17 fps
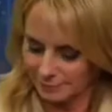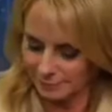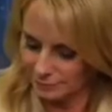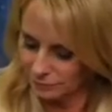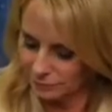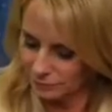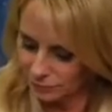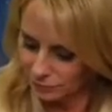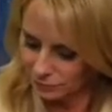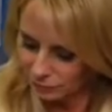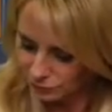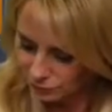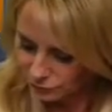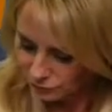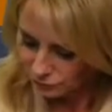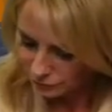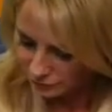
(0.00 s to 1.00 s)

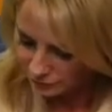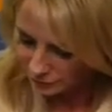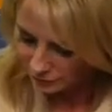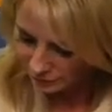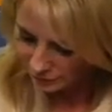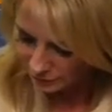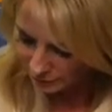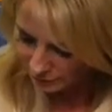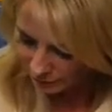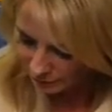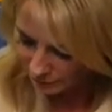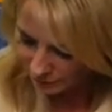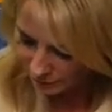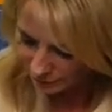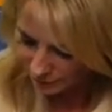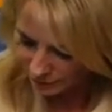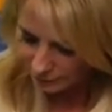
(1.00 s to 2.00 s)

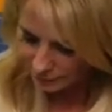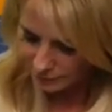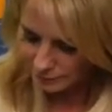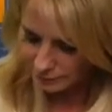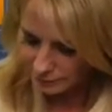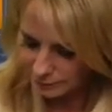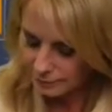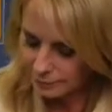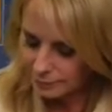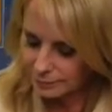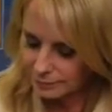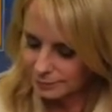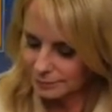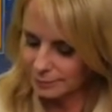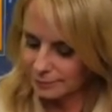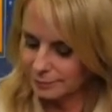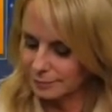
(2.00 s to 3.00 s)

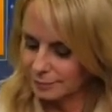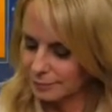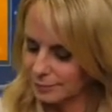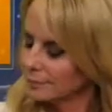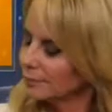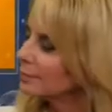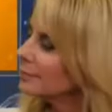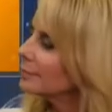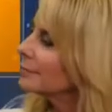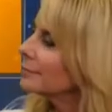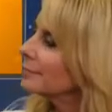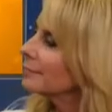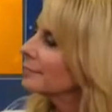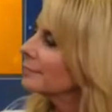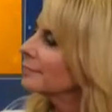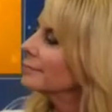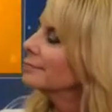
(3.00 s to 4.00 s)
(silent)